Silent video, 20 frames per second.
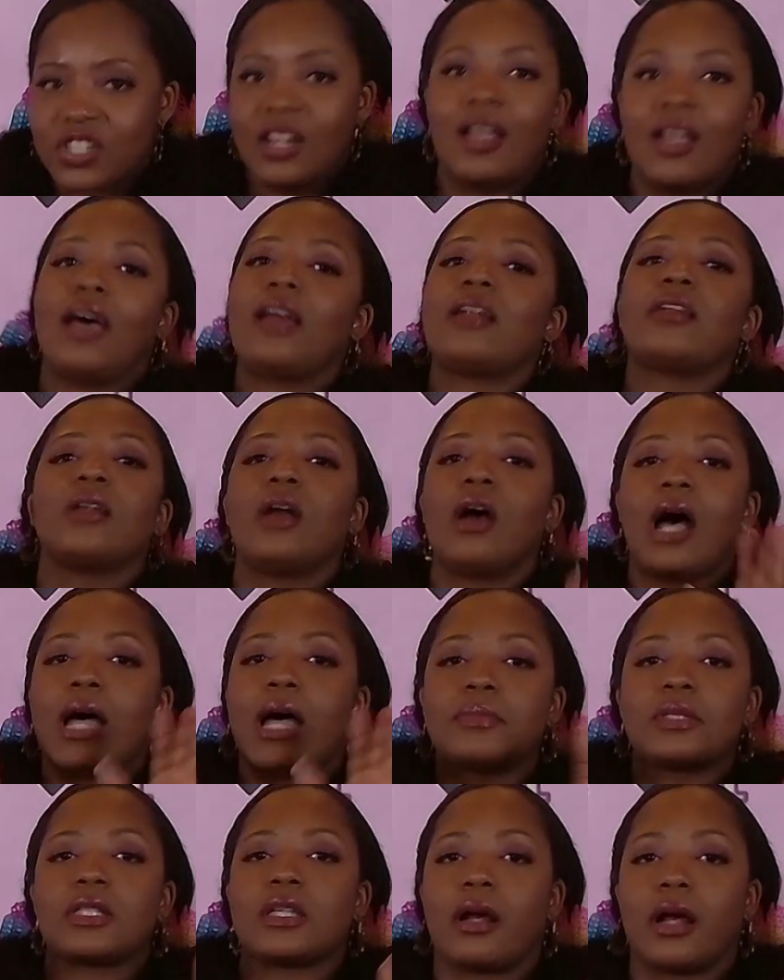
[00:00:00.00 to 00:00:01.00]
I don't know. I'm
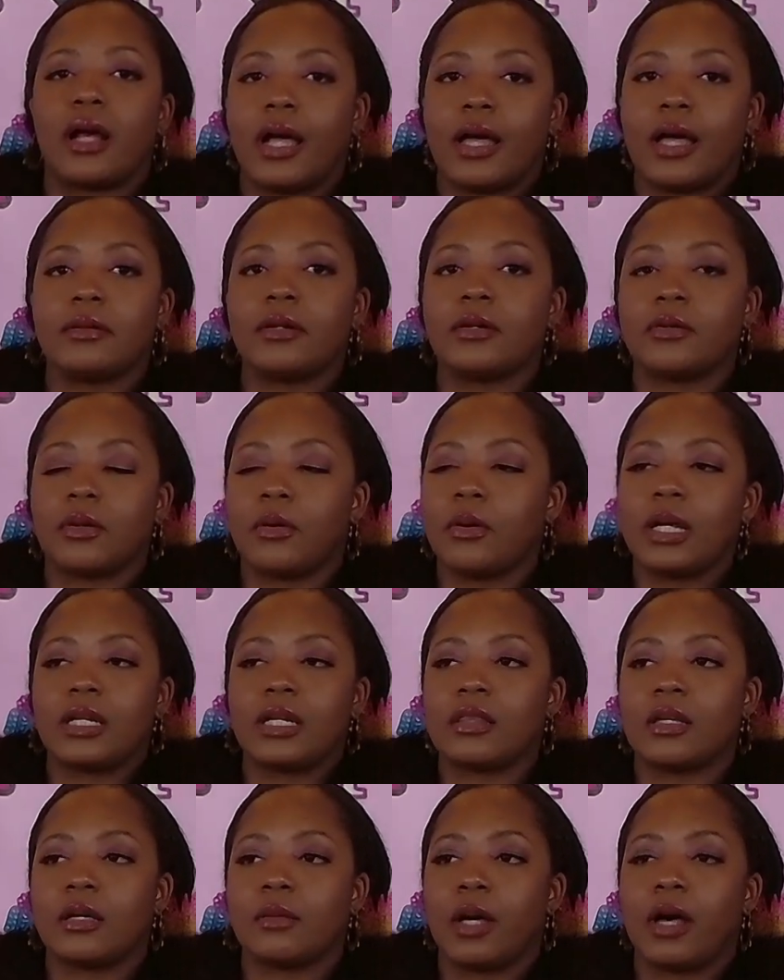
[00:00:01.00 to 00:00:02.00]
sorry. I don't know anything
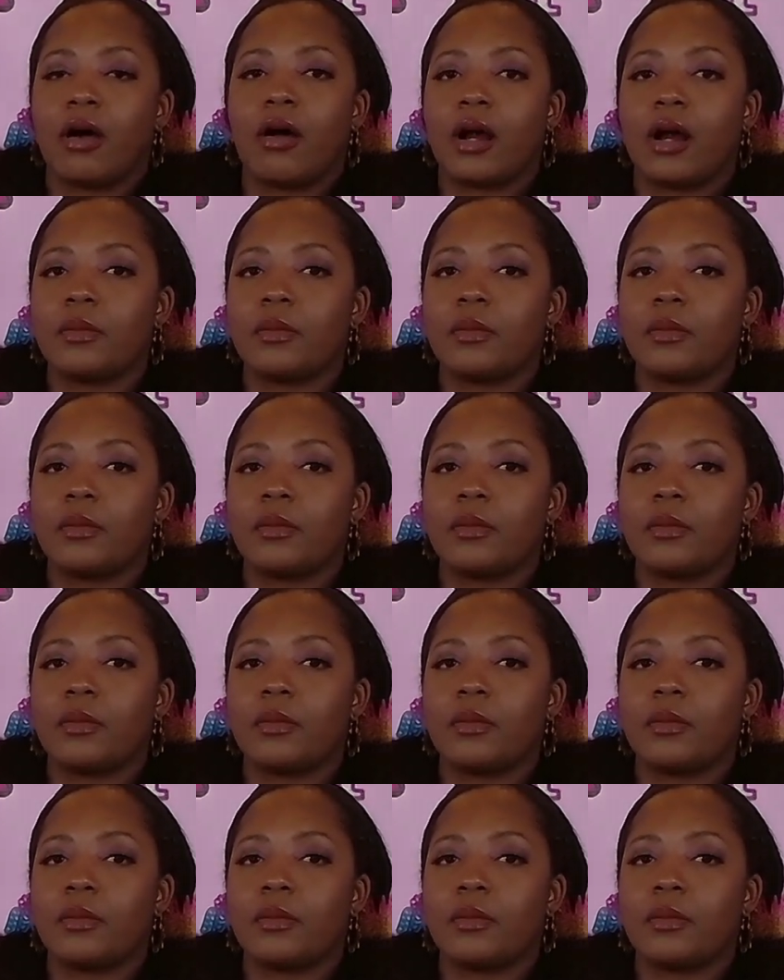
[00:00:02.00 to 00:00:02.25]
about art.